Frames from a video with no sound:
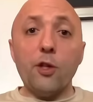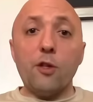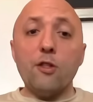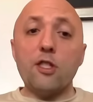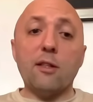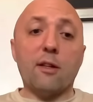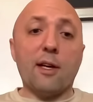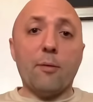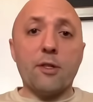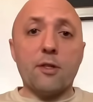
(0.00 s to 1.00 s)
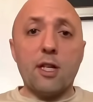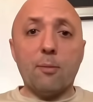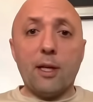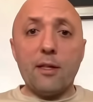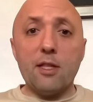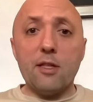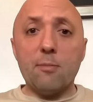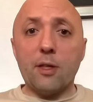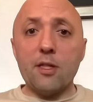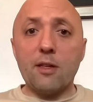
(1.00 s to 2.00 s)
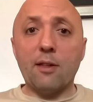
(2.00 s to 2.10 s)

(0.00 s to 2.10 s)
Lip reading: Although you could say that that was the same last season, because I